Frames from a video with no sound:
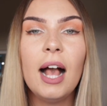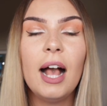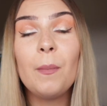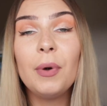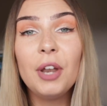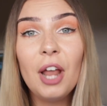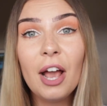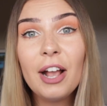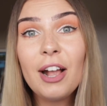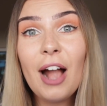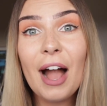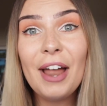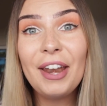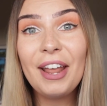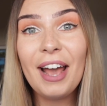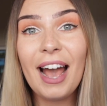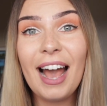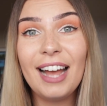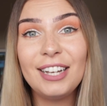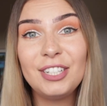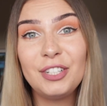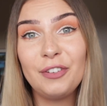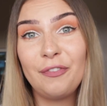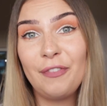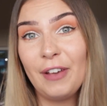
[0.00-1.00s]
But I kind of
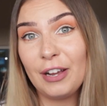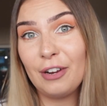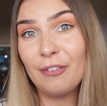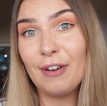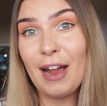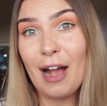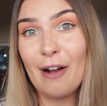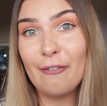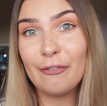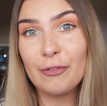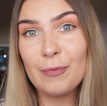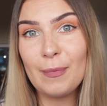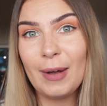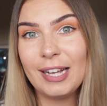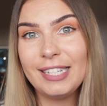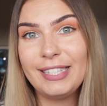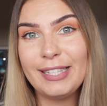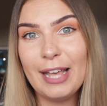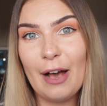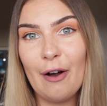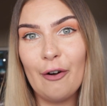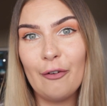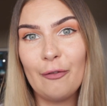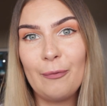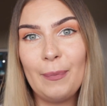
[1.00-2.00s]
had to figure it out for
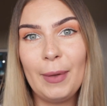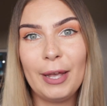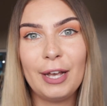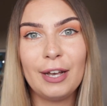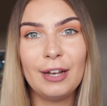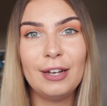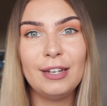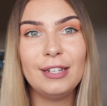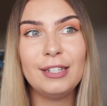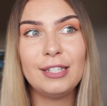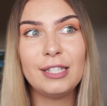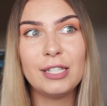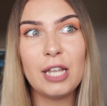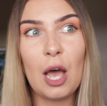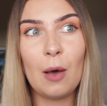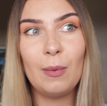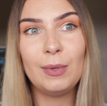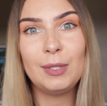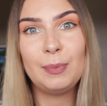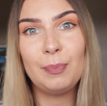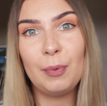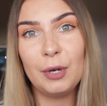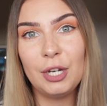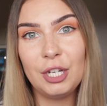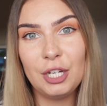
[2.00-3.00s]
myself because I
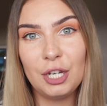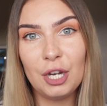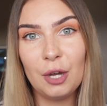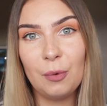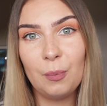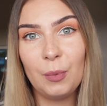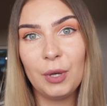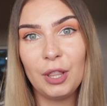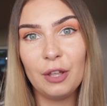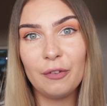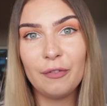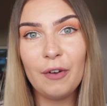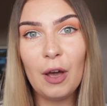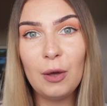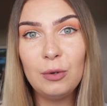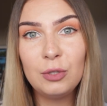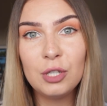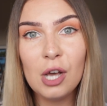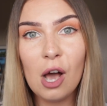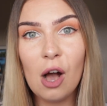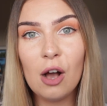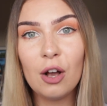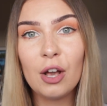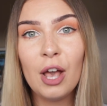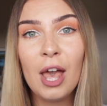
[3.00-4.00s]
was buddied up with a
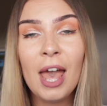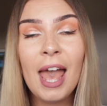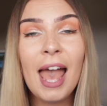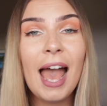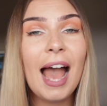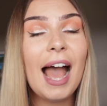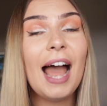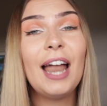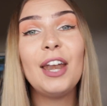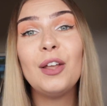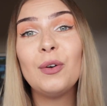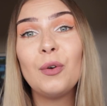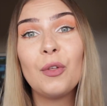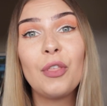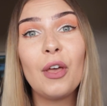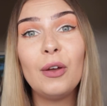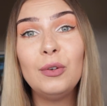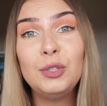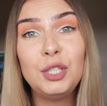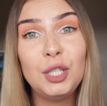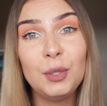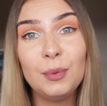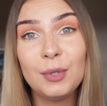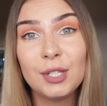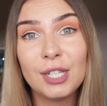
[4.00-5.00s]
photog, and although
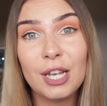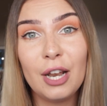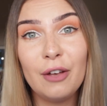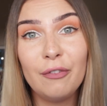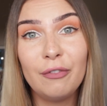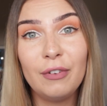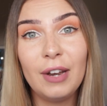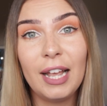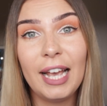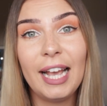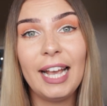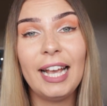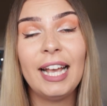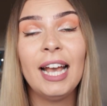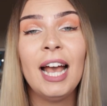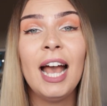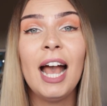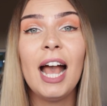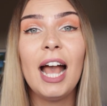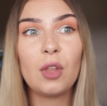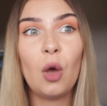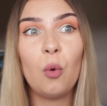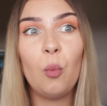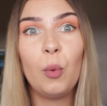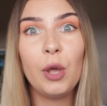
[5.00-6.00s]
she was lovely,
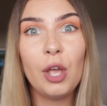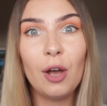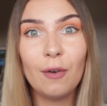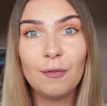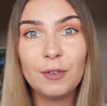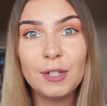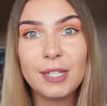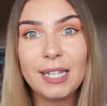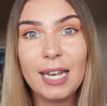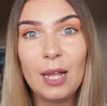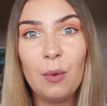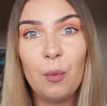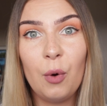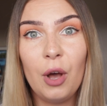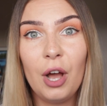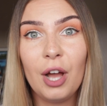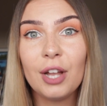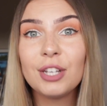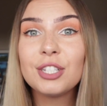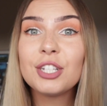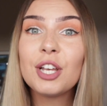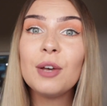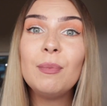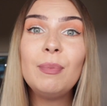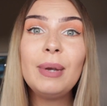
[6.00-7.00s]
we obviously
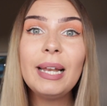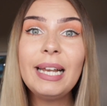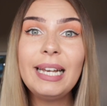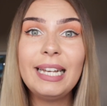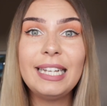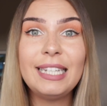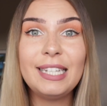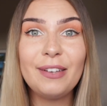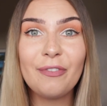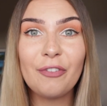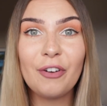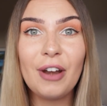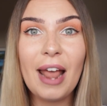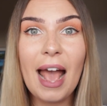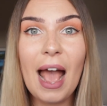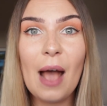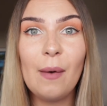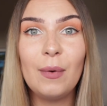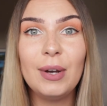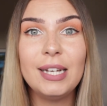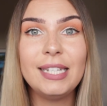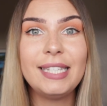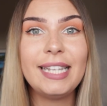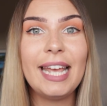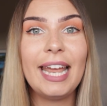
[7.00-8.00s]
worked completely different
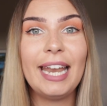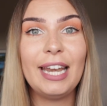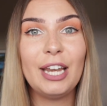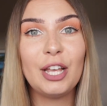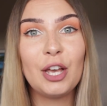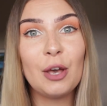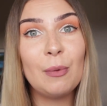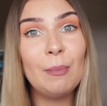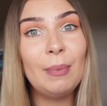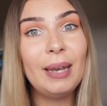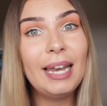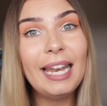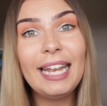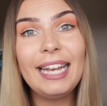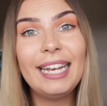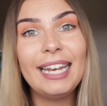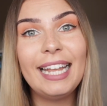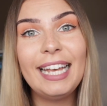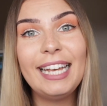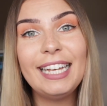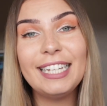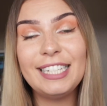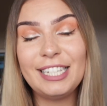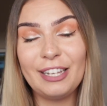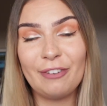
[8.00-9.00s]
hours in
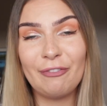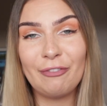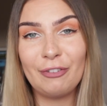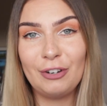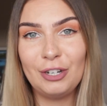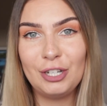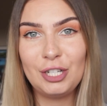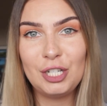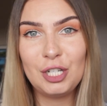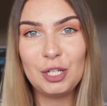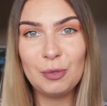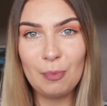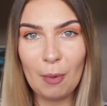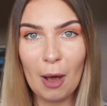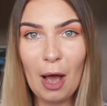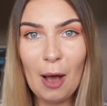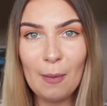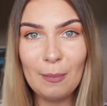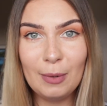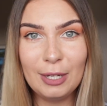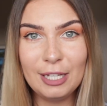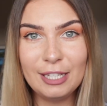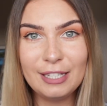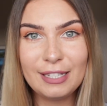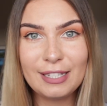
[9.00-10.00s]
completely different
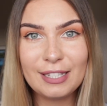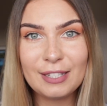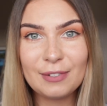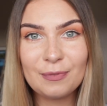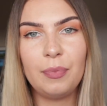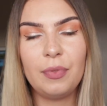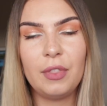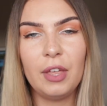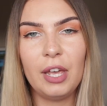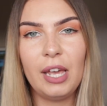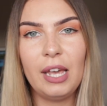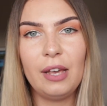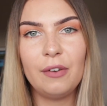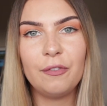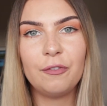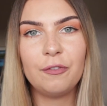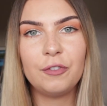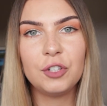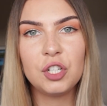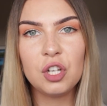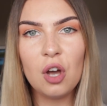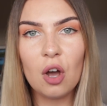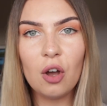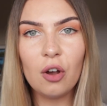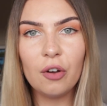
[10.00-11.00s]
departments. The
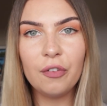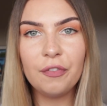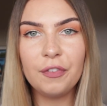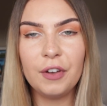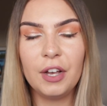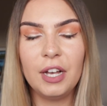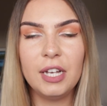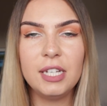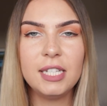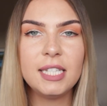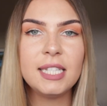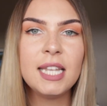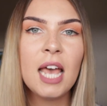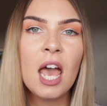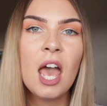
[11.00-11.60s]
photographers